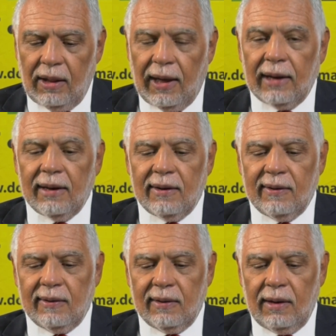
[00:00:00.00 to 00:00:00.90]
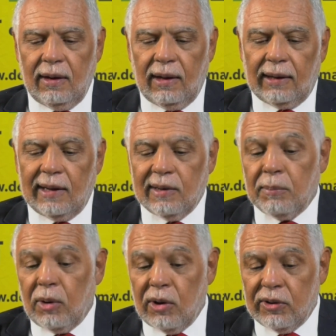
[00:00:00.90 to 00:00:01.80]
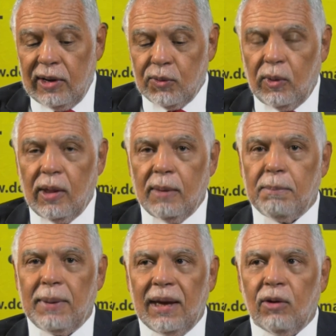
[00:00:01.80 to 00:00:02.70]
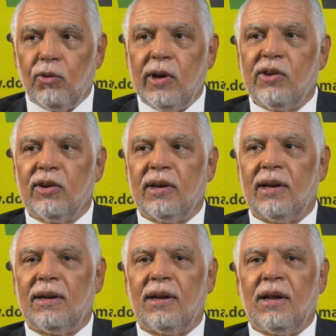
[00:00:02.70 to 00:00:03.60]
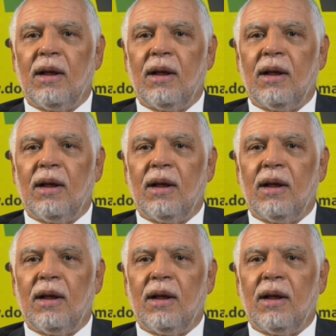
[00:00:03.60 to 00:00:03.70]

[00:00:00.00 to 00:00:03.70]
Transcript: that has emerged as one of the big regional